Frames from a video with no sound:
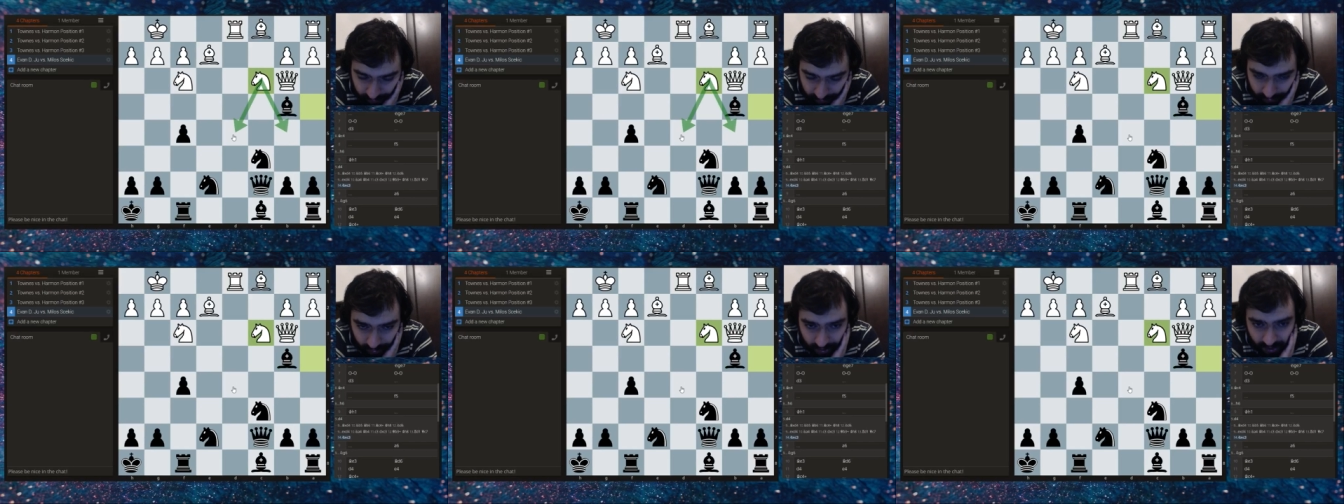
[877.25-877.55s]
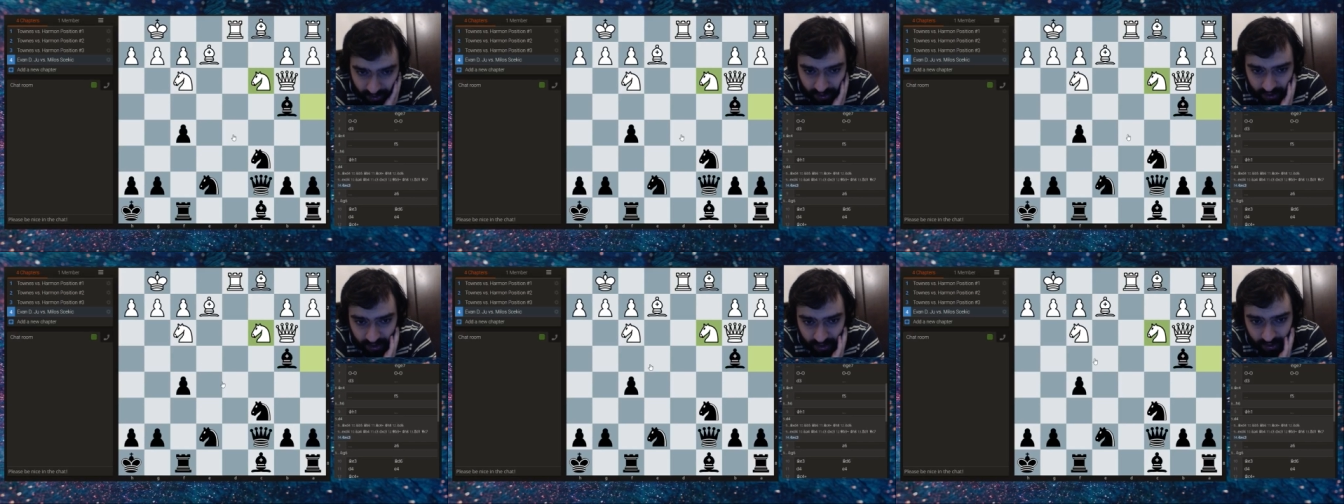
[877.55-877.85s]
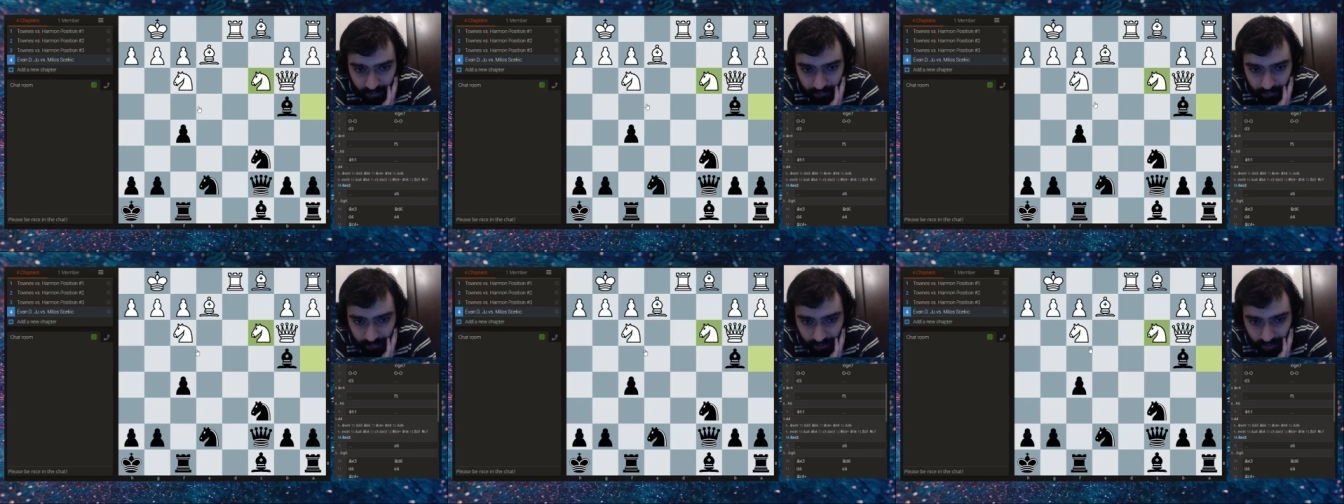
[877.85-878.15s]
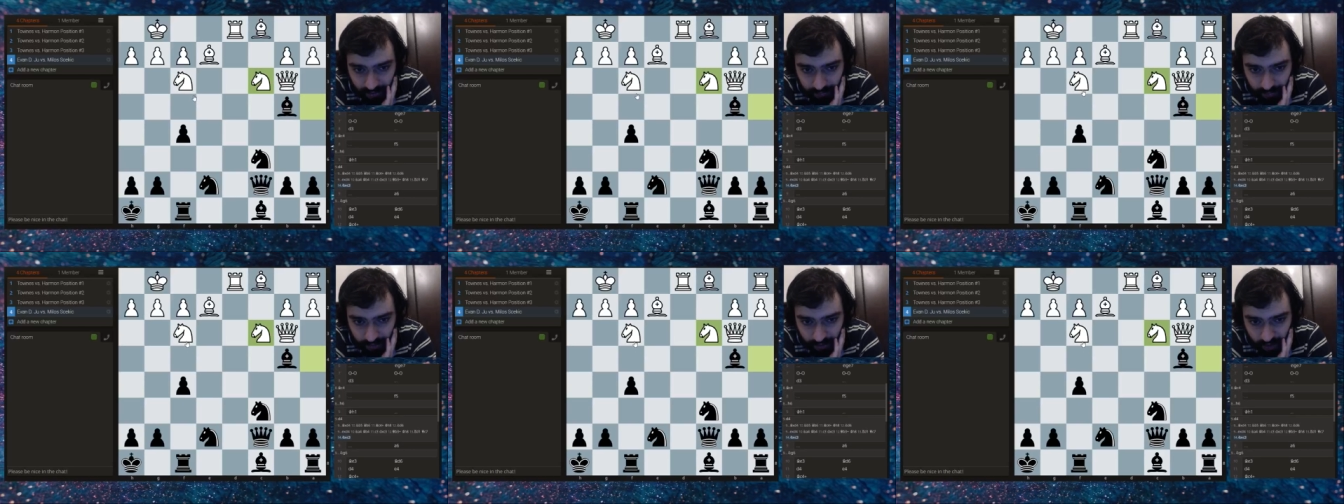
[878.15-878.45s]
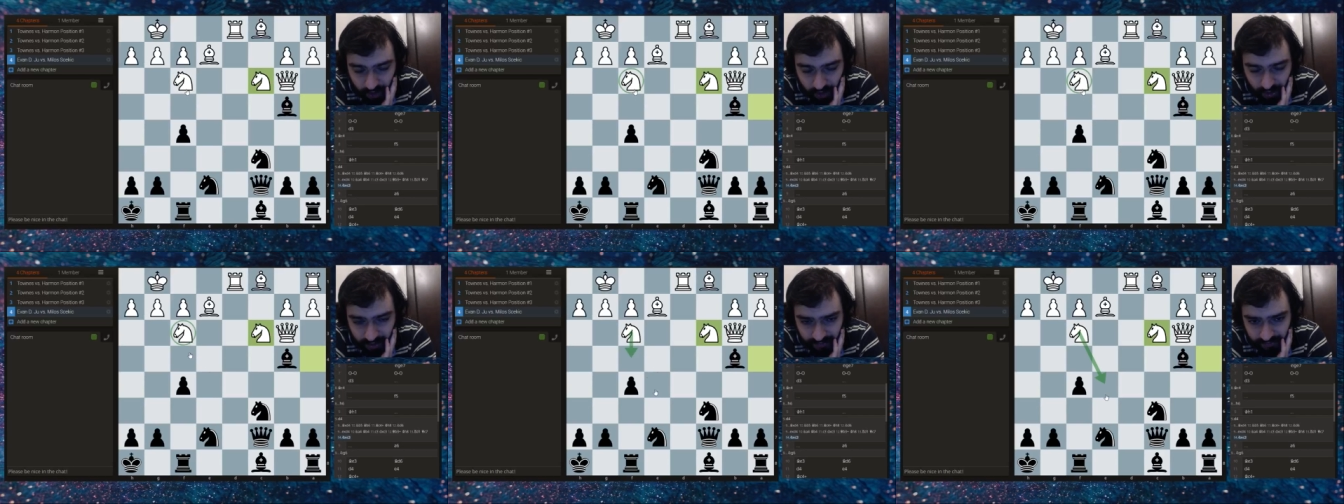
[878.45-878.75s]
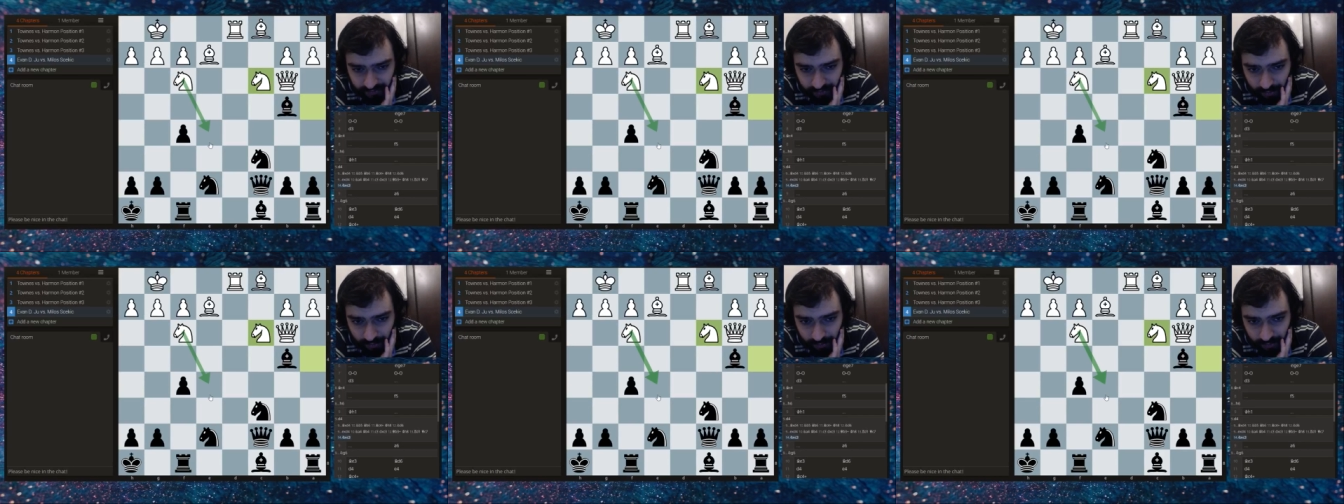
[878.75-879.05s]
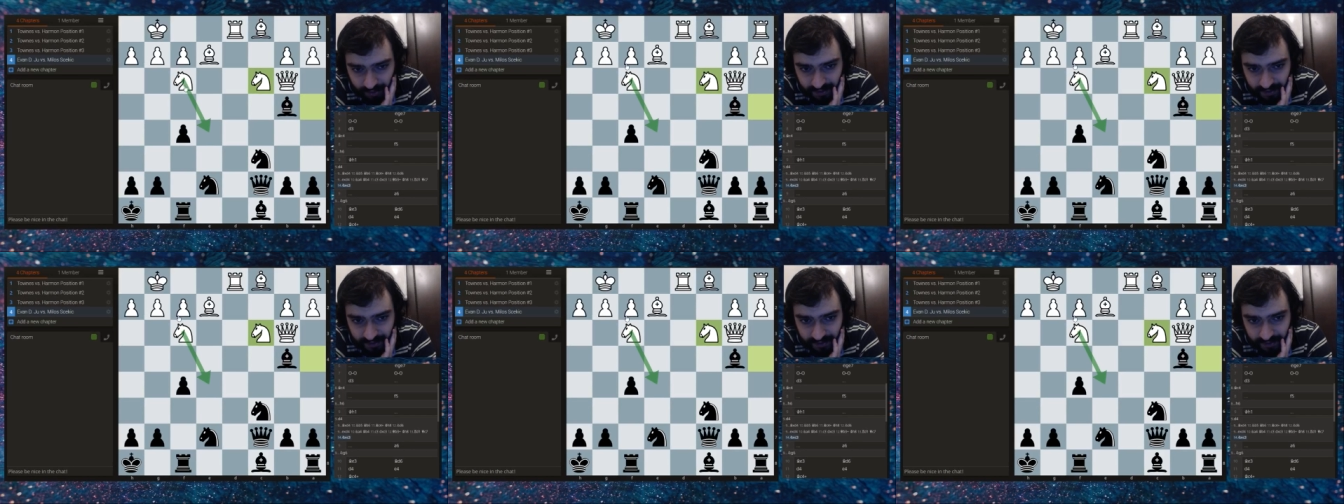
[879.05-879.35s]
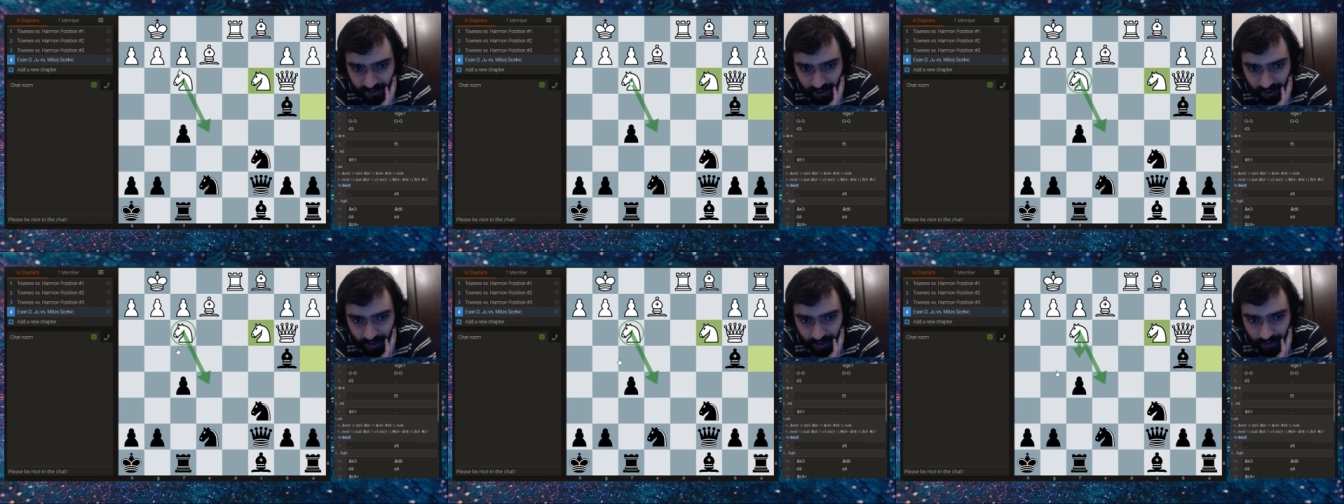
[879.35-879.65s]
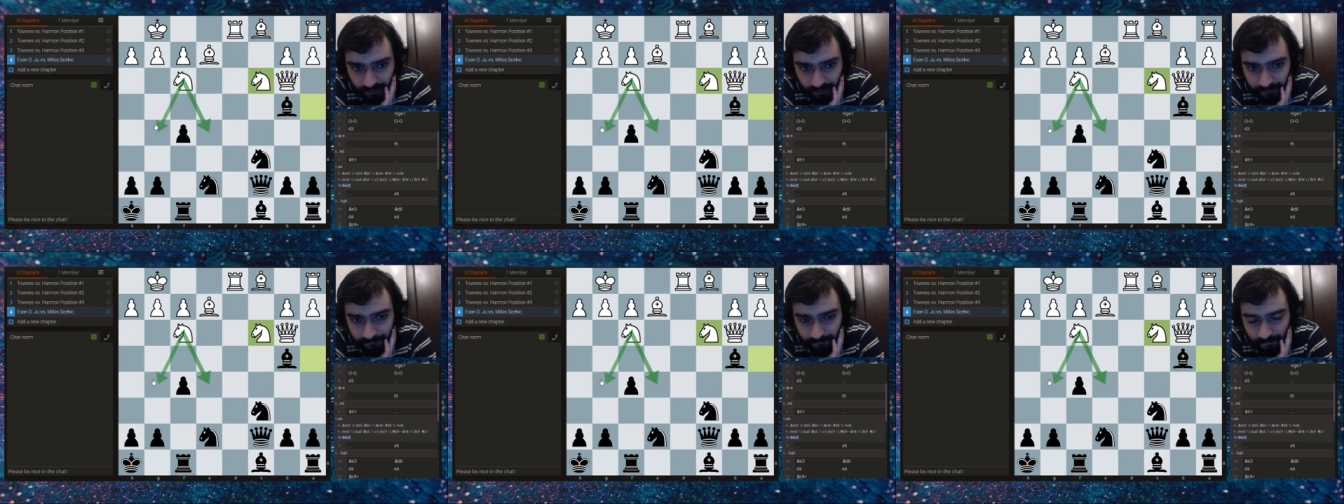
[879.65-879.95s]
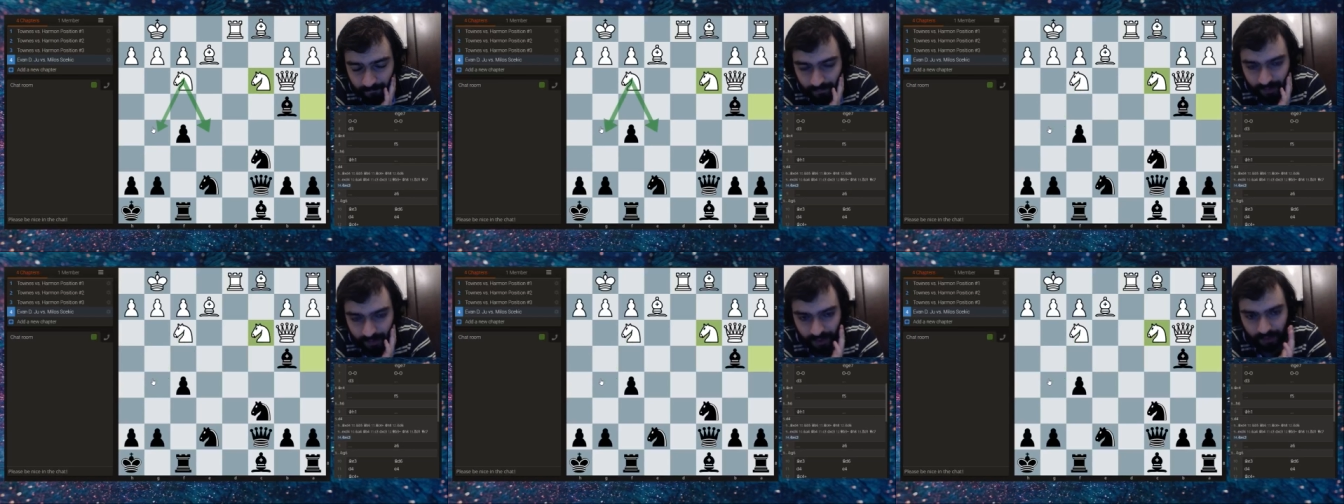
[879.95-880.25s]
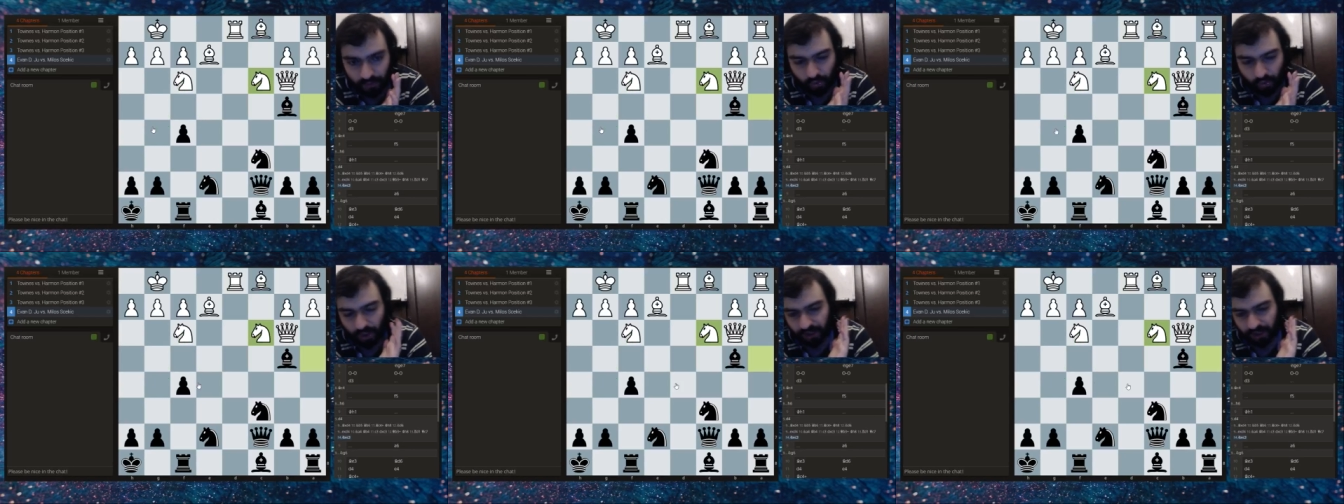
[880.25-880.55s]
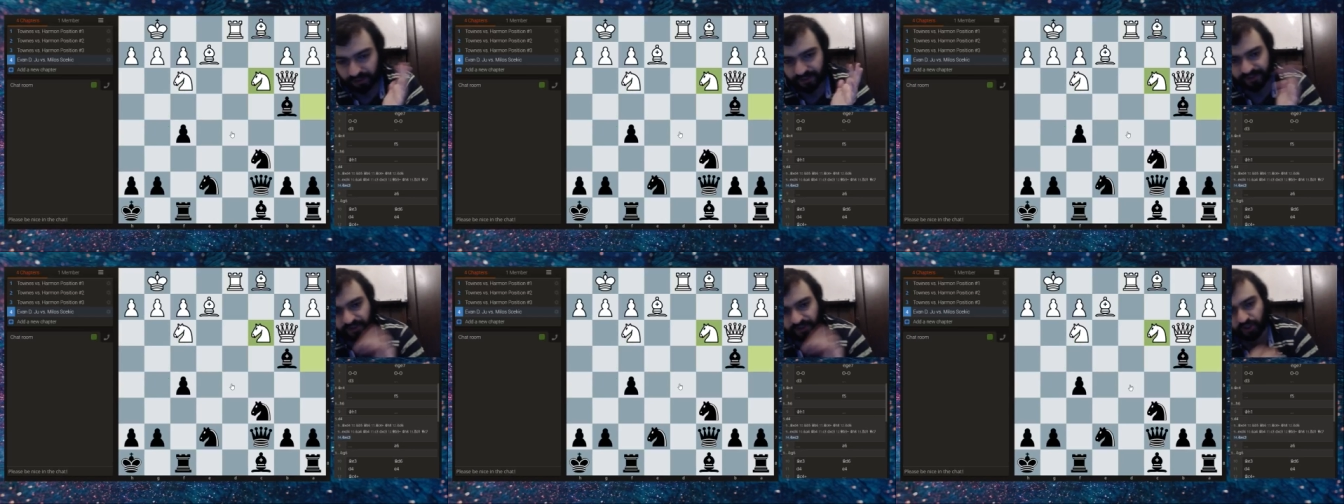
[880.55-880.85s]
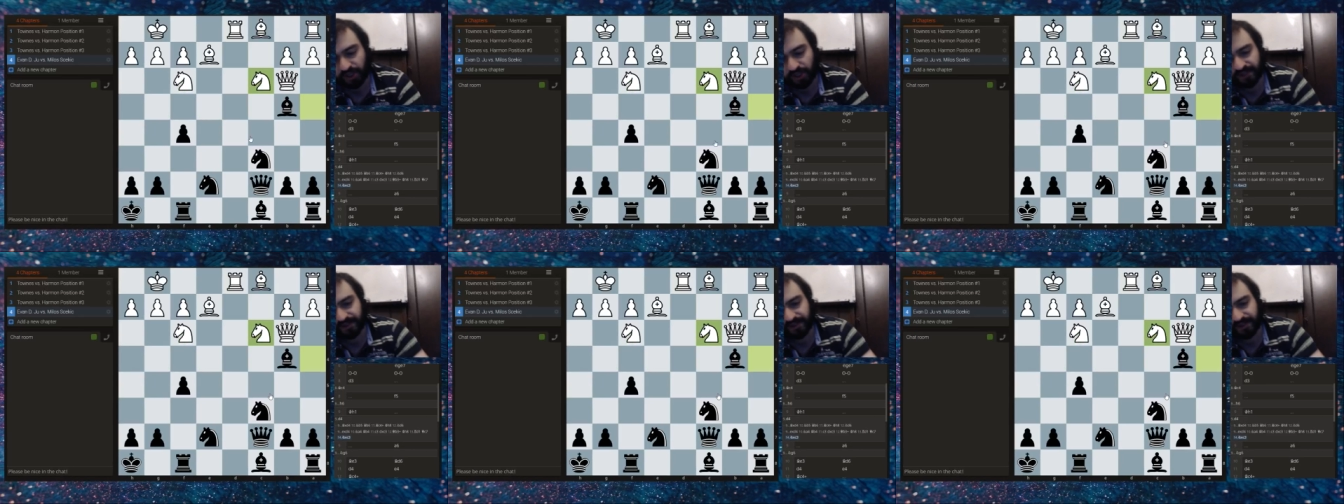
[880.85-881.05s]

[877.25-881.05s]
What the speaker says: here, pressure from this side. White is just